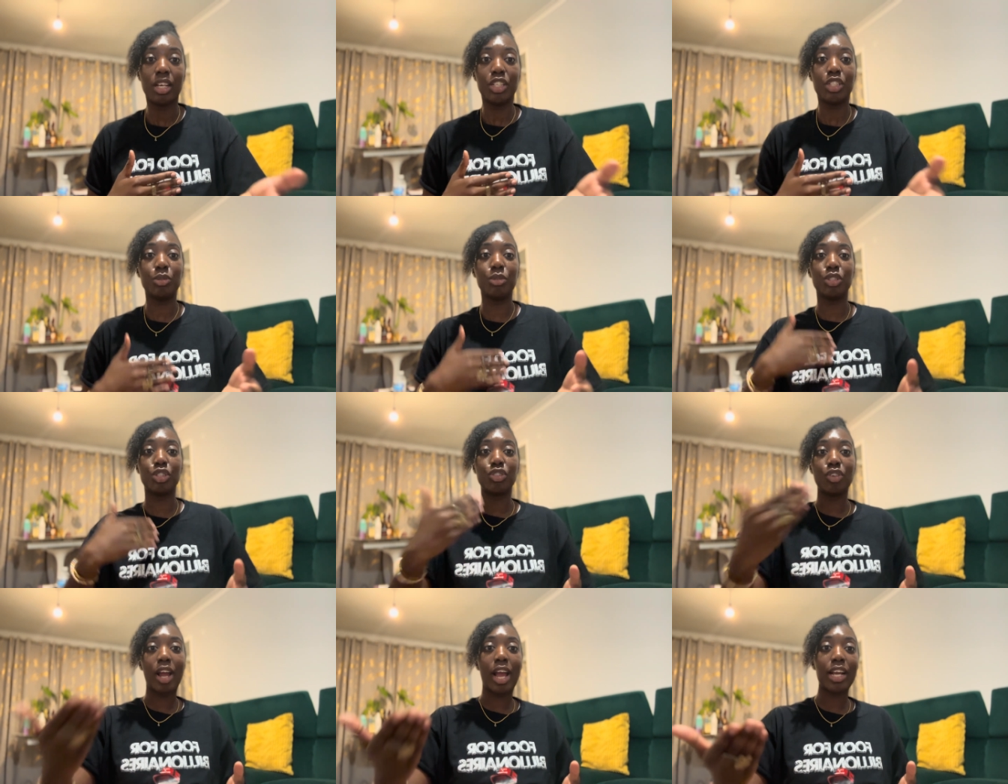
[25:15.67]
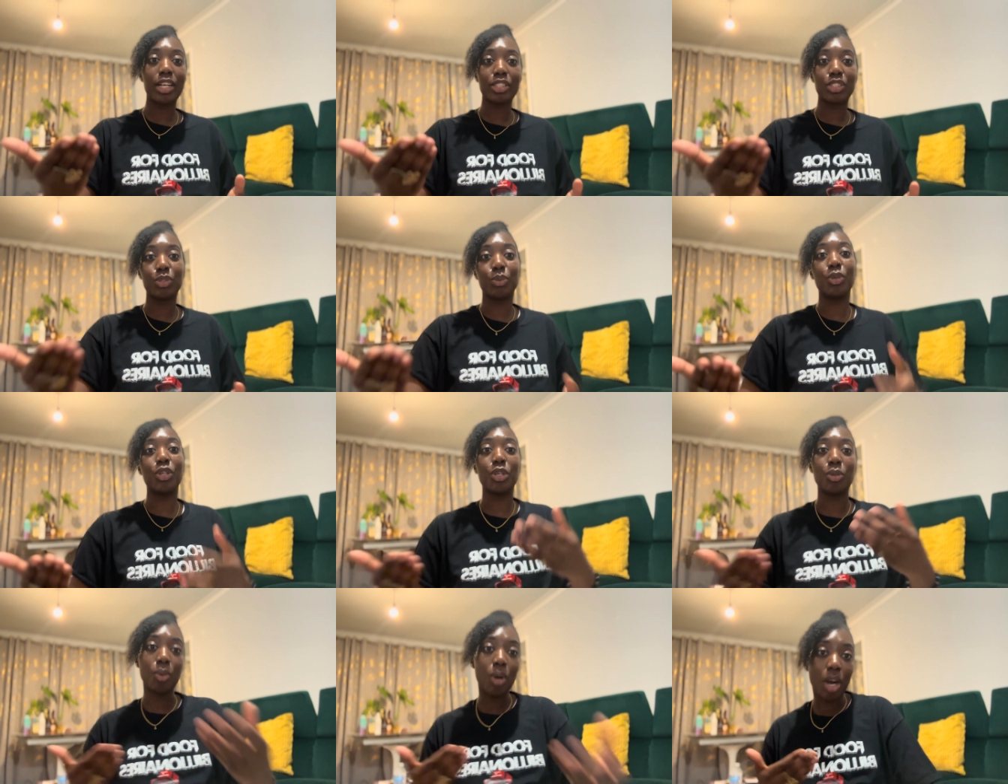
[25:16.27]
You attract
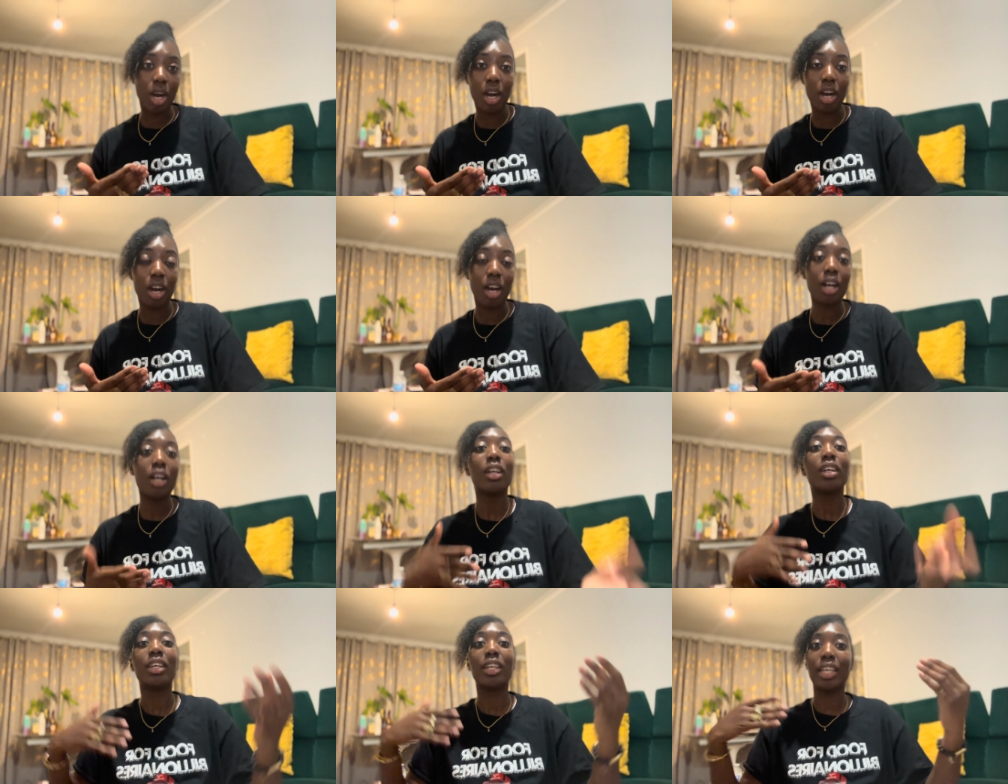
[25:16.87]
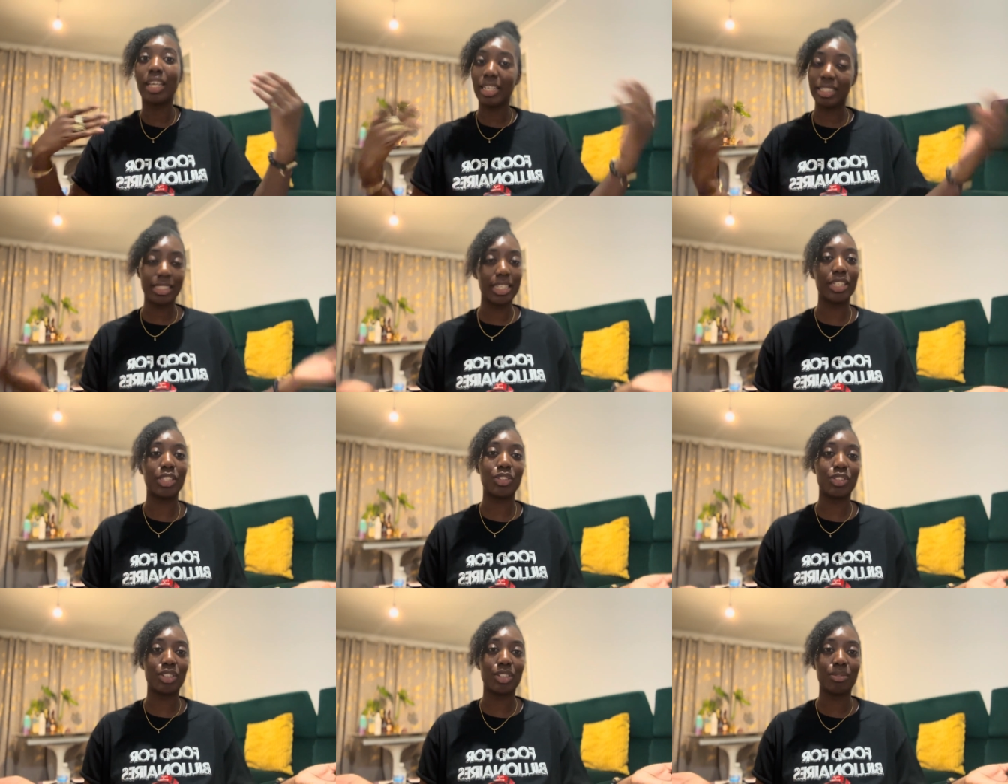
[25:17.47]
what you are,
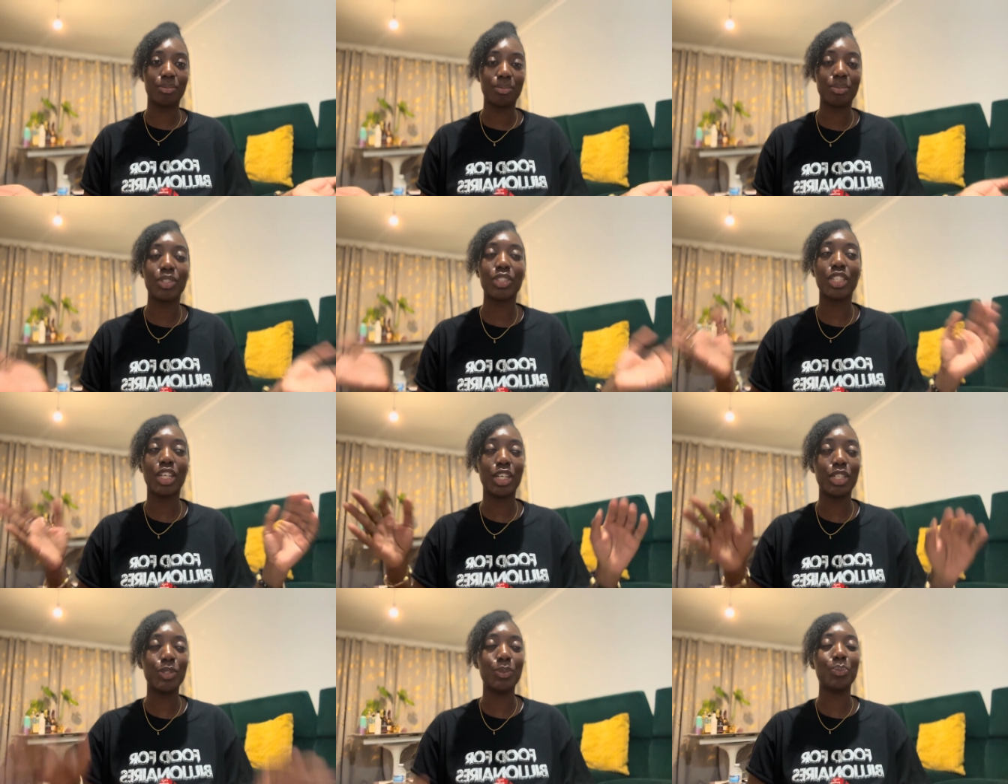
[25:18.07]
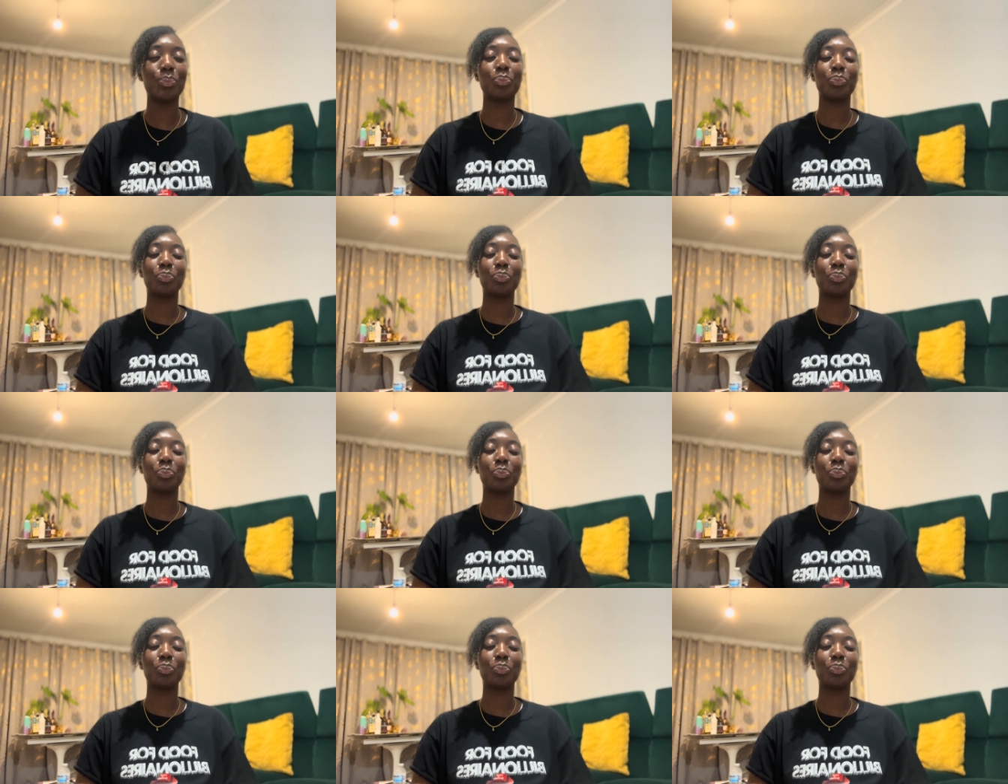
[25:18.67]
etc. So